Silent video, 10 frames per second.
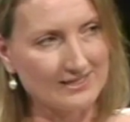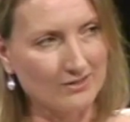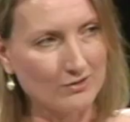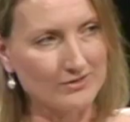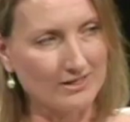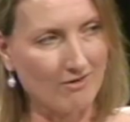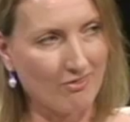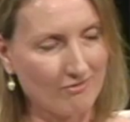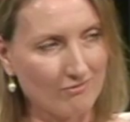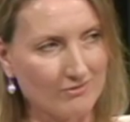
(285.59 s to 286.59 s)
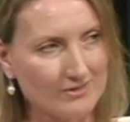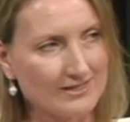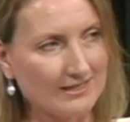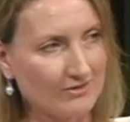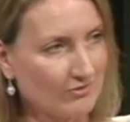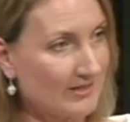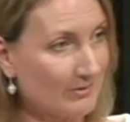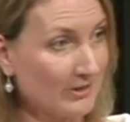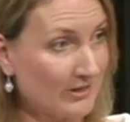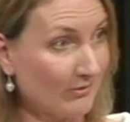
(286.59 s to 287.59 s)
including our thoughts, literally
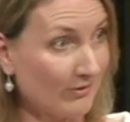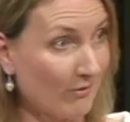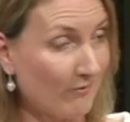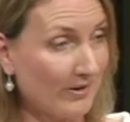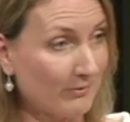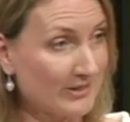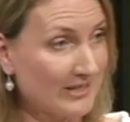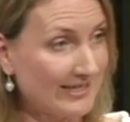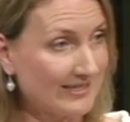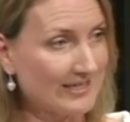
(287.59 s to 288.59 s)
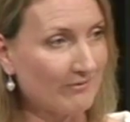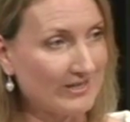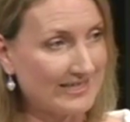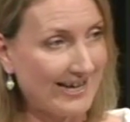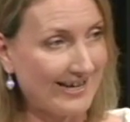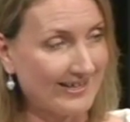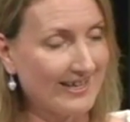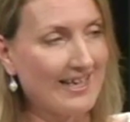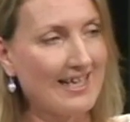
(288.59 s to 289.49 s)
switch on and off our genes every day.